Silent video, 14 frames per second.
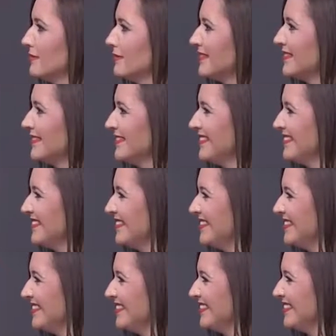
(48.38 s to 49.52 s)
Well, I think it's
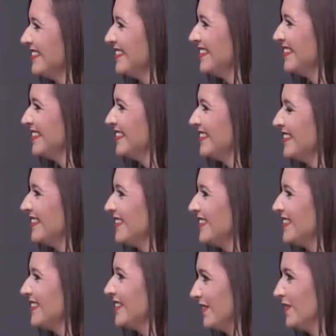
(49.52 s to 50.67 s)
important for people to be
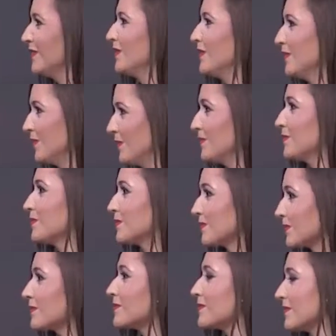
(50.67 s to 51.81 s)
financially literate so
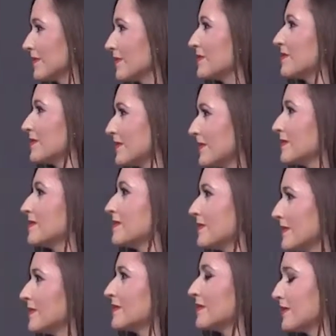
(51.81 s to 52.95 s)
that they can make good
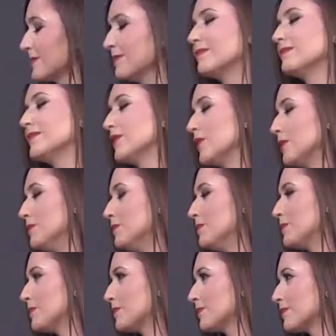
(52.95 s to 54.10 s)
financial decisions.
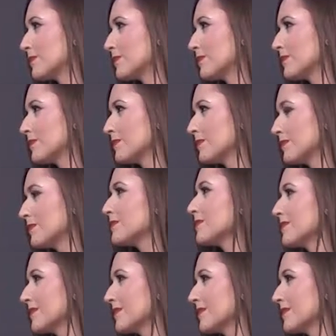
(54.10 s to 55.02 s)
Think of it like this.